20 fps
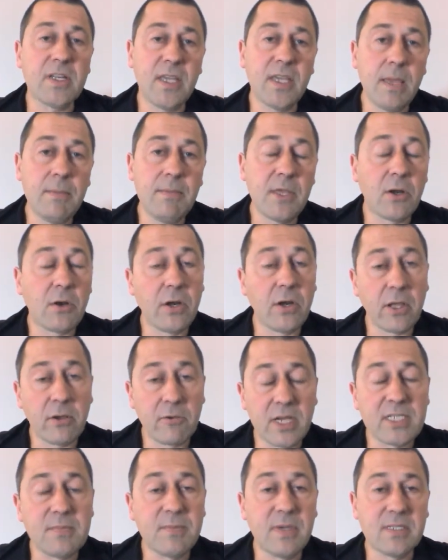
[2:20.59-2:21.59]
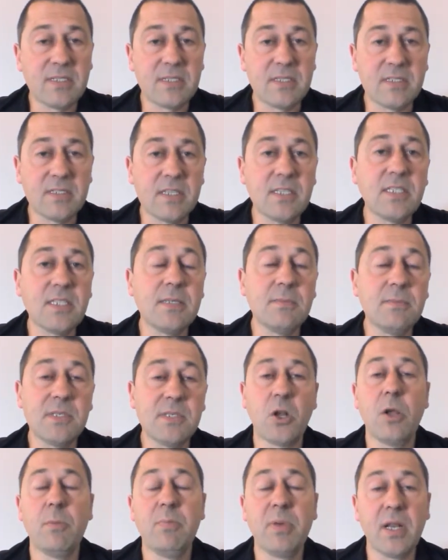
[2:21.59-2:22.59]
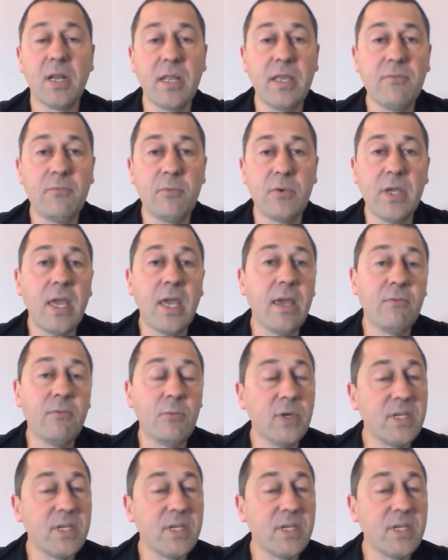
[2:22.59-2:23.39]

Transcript: to keep that on our CrutchMaster systems, and I believe we have.